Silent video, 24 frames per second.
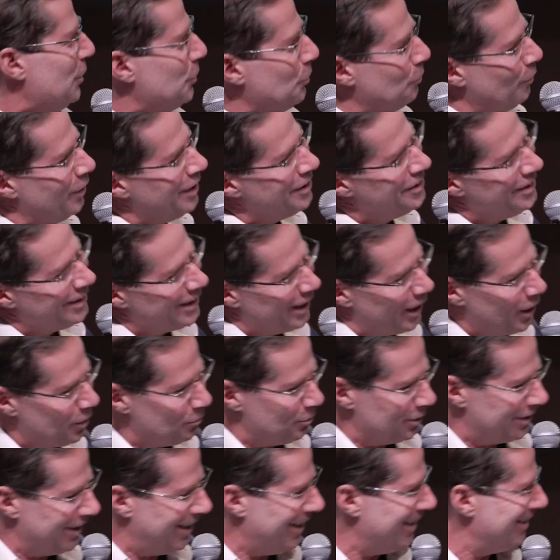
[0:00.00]
The one thing I
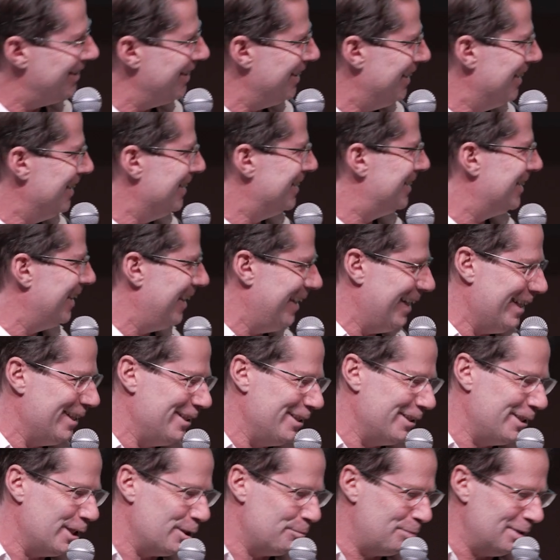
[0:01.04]
would add is I
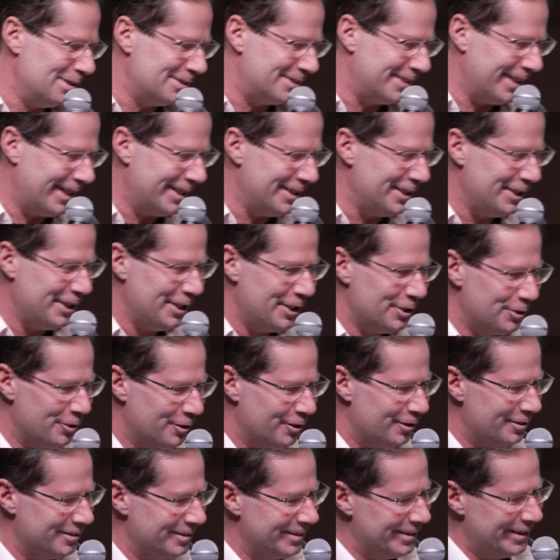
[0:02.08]
ended up in San
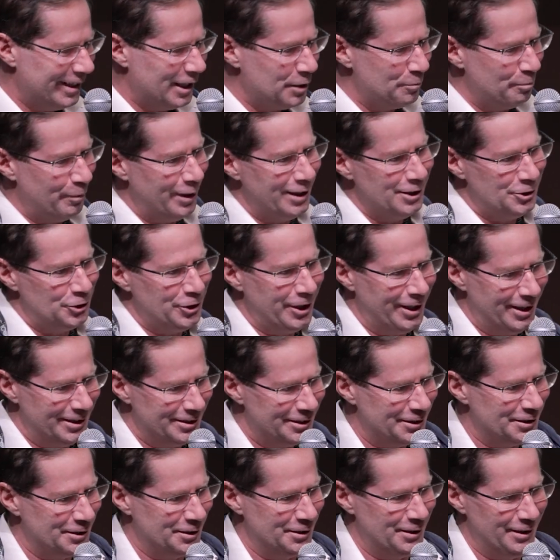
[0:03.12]
Diego, not by
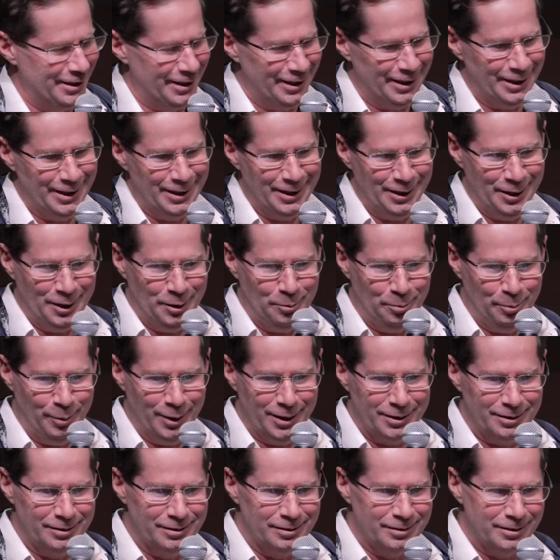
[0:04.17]
chance,
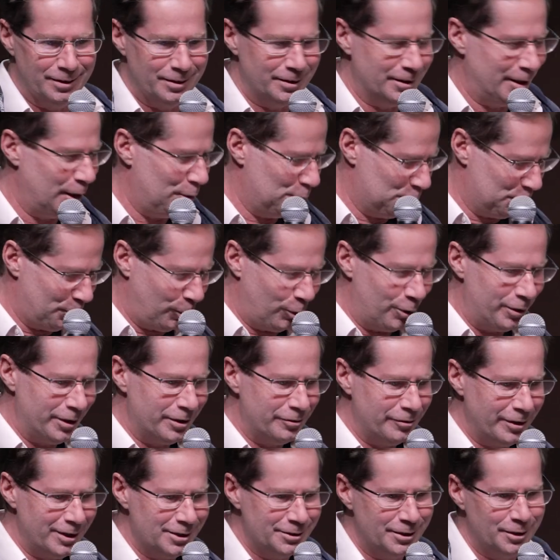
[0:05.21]
but I was born
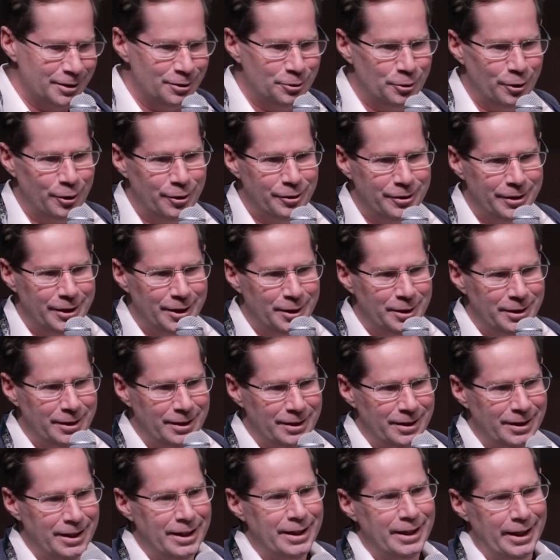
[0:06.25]
and raised in Turkey.
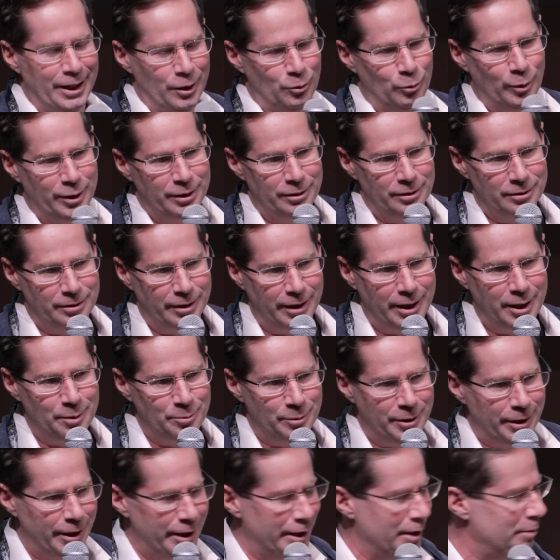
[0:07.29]
And when the time
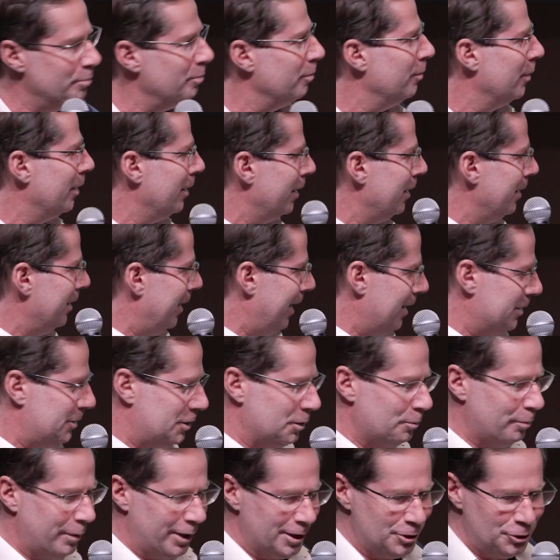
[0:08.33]
came, as
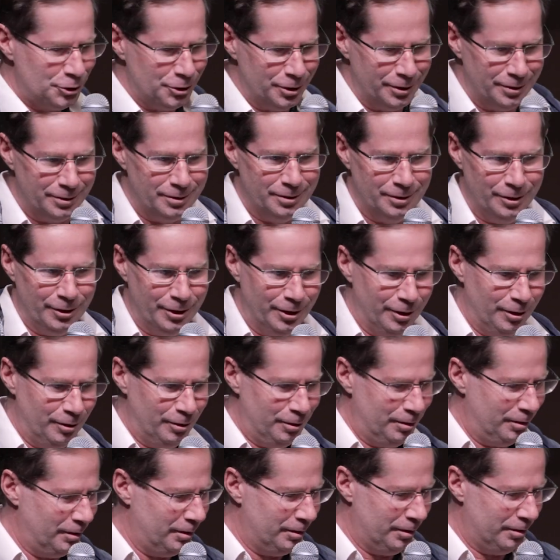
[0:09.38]
he mentioned,
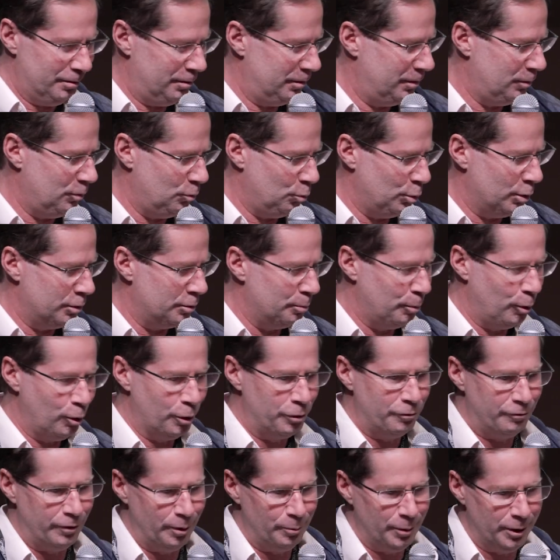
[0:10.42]
we're
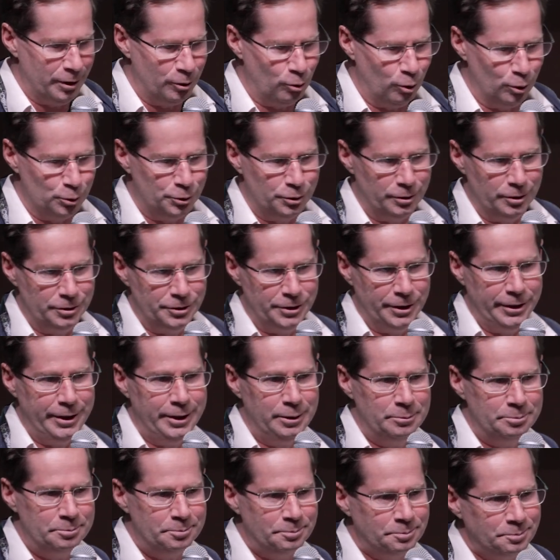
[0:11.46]
both from a coastal city.